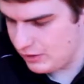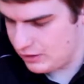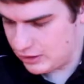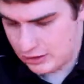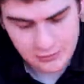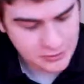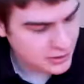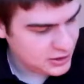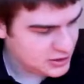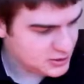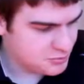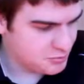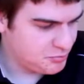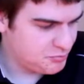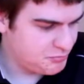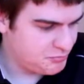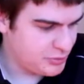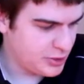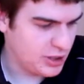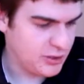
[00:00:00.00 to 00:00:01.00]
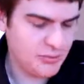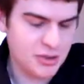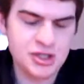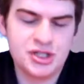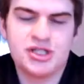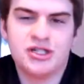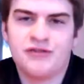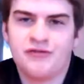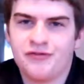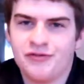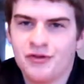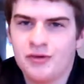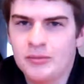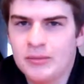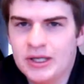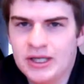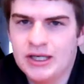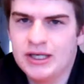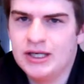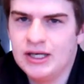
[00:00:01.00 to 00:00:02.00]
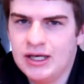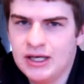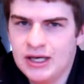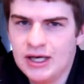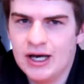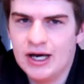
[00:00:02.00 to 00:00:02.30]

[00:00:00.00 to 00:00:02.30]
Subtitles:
mean, that's pretty much it for me.